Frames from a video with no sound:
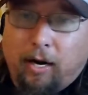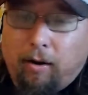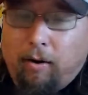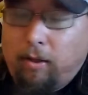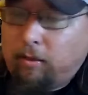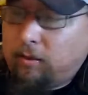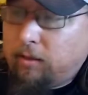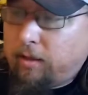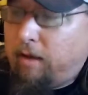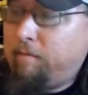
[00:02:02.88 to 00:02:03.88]
and I
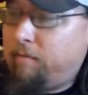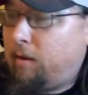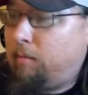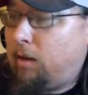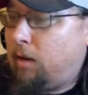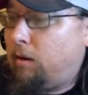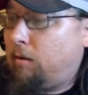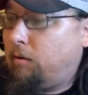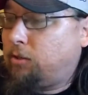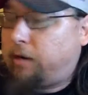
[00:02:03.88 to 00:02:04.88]
love them
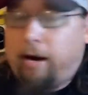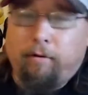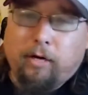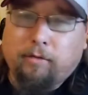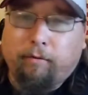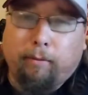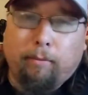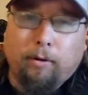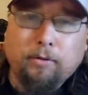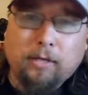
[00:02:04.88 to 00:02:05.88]
in drag race form,
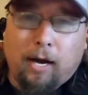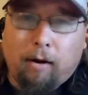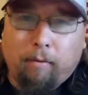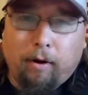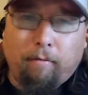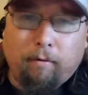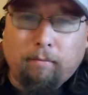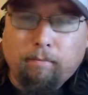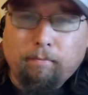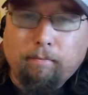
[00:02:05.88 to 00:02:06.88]
pro stock, whatever,
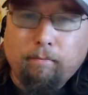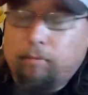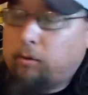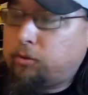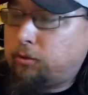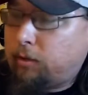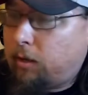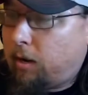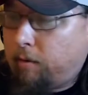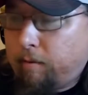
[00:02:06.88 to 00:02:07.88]
pro street,
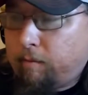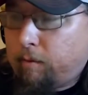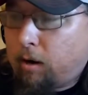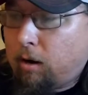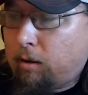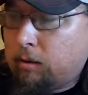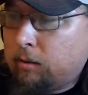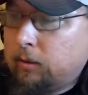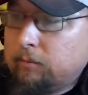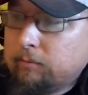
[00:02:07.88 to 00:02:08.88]
however you want to call
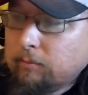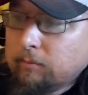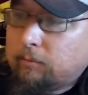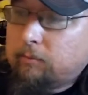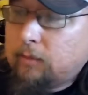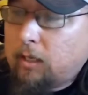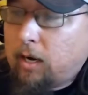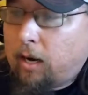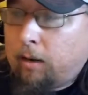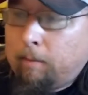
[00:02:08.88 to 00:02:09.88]

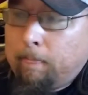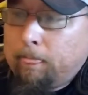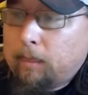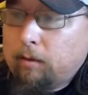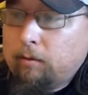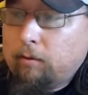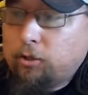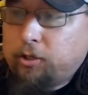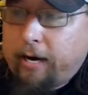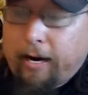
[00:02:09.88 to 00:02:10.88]
it, the
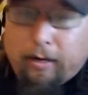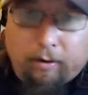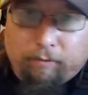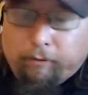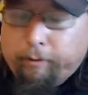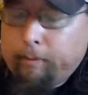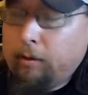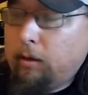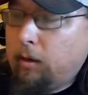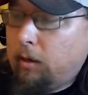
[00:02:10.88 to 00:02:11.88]
drag form.
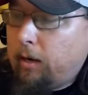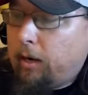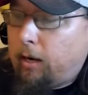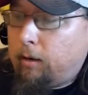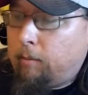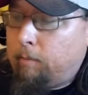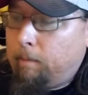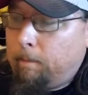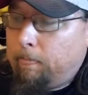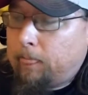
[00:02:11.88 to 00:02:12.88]
Um,
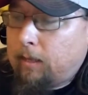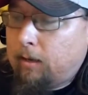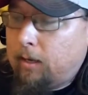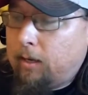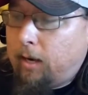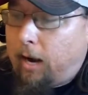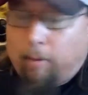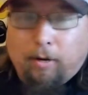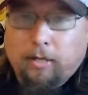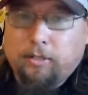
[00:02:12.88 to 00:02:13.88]
and
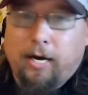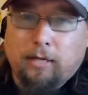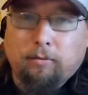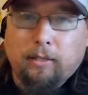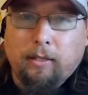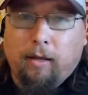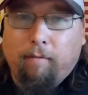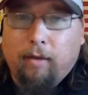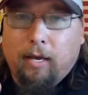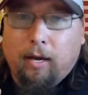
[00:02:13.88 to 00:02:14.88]
because you guys really
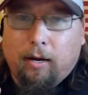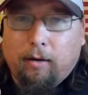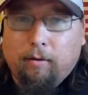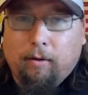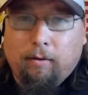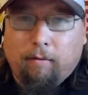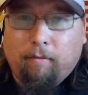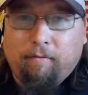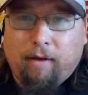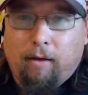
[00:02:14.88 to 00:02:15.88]
love the
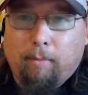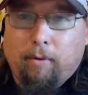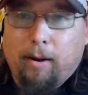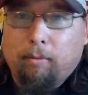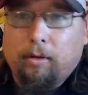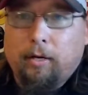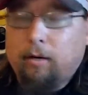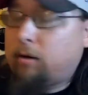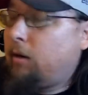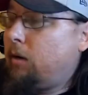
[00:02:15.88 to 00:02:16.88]
Revell, I'm rambling here.